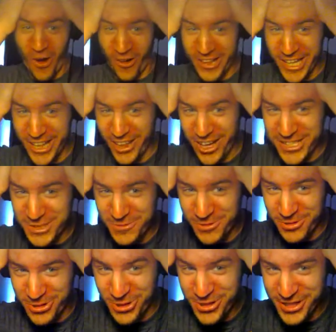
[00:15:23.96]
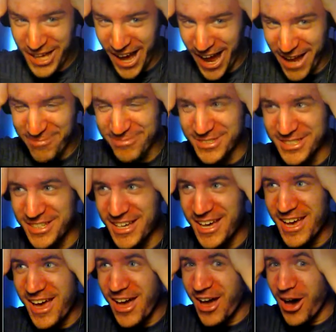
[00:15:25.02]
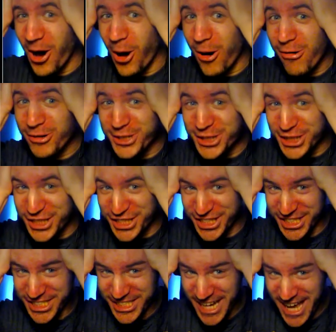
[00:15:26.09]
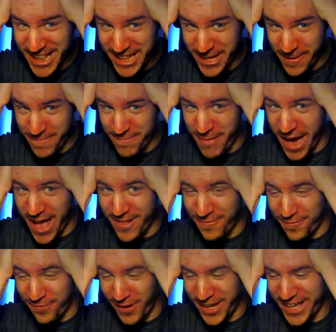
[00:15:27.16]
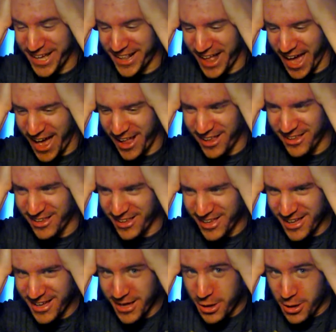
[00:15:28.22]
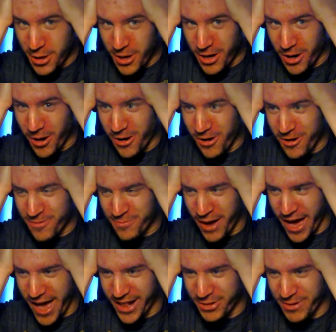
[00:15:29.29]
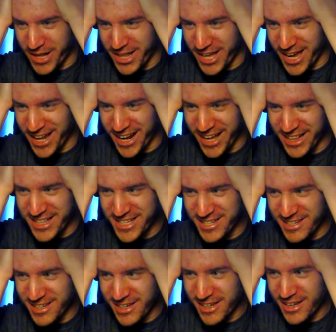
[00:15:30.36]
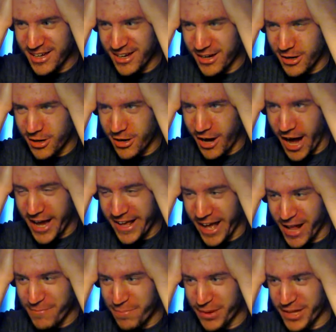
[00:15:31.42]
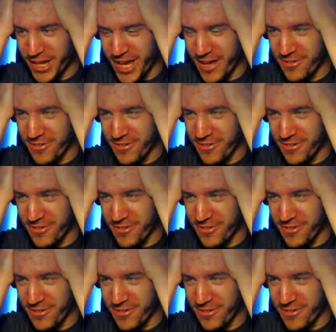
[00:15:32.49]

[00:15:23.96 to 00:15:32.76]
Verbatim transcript: lost two times. Oh shit, The man, fucking hell. Oh man, we did it. I can't believe